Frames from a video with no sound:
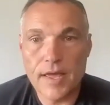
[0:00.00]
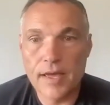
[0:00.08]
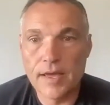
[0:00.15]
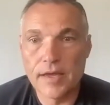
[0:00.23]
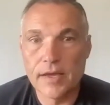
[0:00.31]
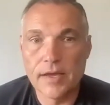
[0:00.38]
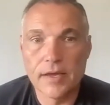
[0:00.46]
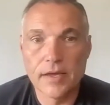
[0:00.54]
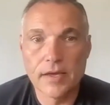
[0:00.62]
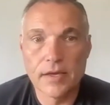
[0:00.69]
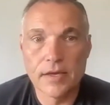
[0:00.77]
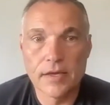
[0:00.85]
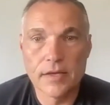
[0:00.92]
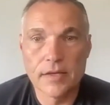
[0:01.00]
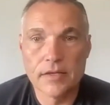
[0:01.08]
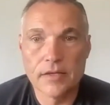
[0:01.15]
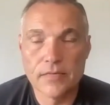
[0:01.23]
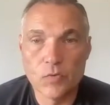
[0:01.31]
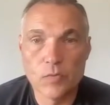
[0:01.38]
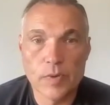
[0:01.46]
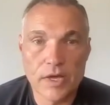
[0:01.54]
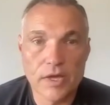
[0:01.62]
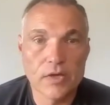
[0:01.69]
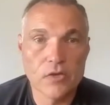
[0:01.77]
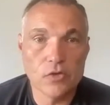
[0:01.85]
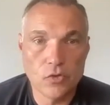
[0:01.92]
And if you
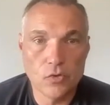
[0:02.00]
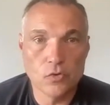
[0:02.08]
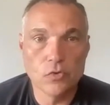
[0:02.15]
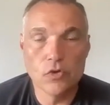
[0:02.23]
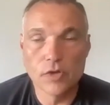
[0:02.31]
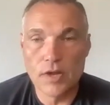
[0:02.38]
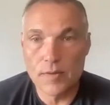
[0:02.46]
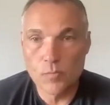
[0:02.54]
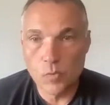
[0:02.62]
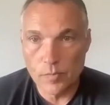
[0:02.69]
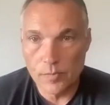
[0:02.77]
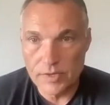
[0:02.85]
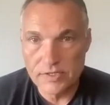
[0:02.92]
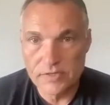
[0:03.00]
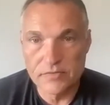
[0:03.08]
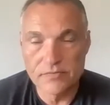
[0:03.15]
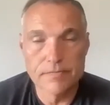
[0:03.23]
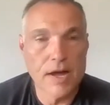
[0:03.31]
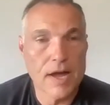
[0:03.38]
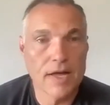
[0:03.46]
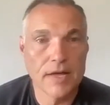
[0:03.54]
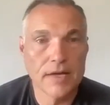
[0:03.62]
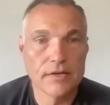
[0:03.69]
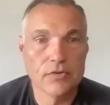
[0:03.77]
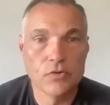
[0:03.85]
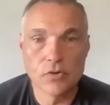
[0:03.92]
pay you, you're going to have more peace of
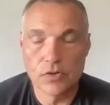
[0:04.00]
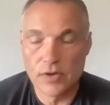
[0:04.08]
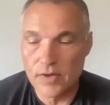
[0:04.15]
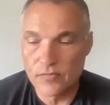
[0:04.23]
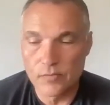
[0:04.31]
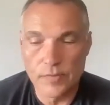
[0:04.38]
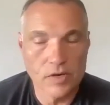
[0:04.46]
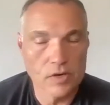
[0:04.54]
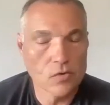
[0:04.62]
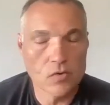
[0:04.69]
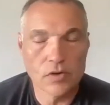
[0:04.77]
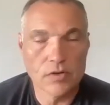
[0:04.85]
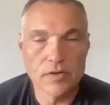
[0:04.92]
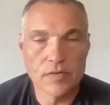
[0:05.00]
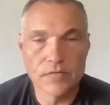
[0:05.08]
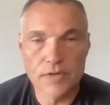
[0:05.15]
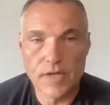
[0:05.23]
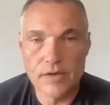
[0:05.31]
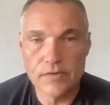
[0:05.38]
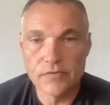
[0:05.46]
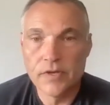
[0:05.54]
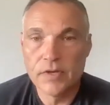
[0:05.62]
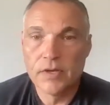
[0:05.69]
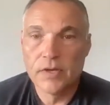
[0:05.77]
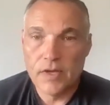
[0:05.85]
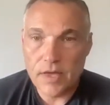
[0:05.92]
mind. You're going to have a better quality of life.
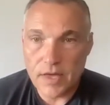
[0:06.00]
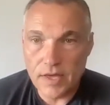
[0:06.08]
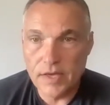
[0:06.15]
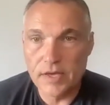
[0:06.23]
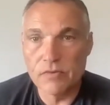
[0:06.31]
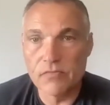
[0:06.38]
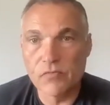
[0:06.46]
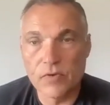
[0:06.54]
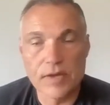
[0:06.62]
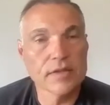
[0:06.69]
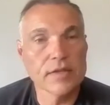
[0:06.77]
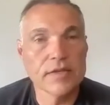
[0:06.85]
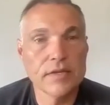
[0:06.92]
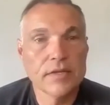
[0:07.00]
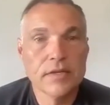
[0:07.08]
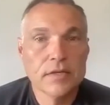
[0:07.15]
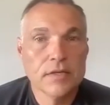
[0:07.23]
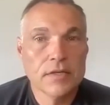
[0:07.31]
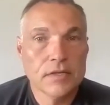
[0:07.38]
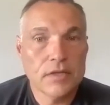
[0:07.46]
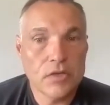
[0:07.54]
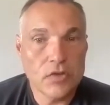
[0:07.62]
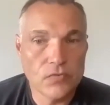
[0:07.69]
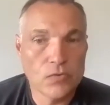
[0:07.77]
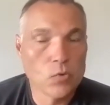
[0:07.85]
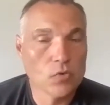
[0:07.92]
And frankly,
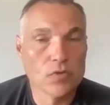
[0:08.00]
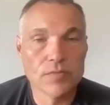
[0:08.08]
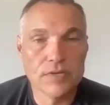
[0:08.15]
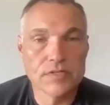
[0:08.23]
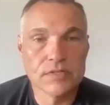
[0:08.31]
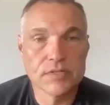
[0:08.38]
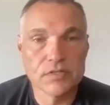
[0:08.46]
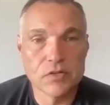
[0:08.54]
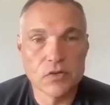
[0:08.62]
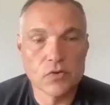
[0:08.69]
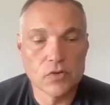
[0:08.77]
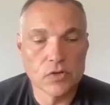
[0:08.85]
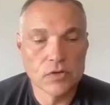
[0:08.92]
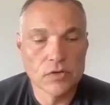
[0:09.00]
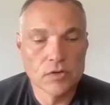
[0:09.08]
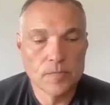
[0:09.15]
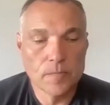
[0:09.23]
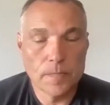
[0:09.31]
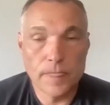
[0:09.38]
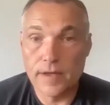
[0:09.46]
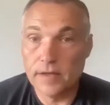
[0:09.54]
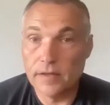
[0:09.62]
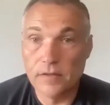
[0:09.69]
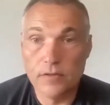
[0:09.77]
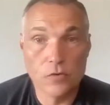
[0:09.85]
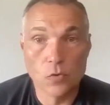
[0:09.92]
if you're the business owner,
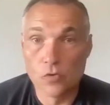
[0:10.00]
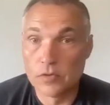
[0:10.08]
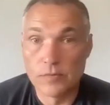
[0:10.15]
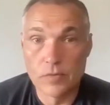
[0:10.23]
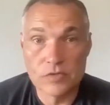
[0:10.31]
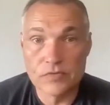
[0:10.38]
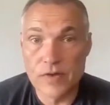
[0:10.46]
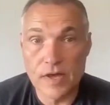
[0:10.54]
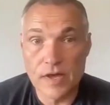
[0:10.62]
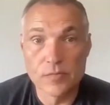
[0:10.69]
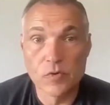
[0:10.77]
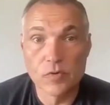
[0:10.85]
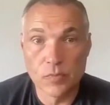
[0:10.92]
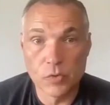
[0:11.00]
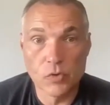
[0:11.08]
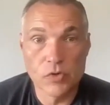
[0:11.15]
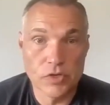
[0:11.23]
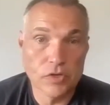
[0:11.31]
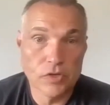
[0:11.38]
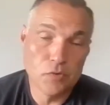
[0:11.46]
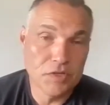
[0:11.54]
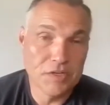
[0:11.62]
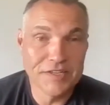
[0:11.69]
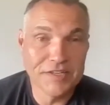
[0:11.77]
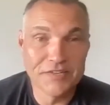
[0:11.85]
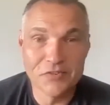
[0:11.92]
you're the most valuable employee. You
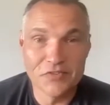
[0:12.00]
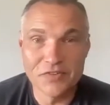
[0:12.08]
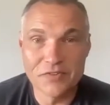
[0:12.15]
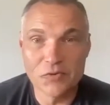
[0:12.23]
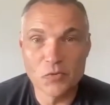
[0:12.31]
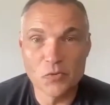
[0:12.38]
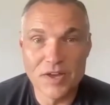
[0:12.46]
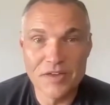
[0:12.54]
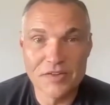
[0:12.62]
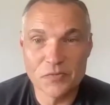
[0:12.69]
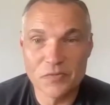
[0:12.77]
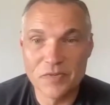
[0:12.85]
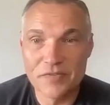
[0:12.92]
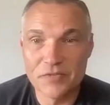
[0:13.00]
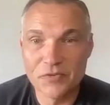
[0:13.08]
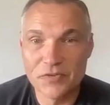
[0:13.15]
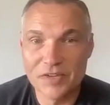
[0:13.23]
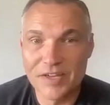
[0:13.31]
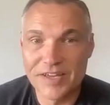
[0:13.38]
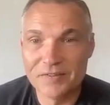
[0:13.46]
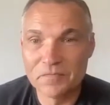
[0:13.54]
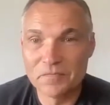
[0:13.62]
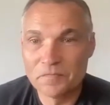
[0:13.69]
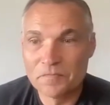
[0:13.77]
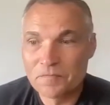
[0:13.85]
need to give yourself a raise whenever you can.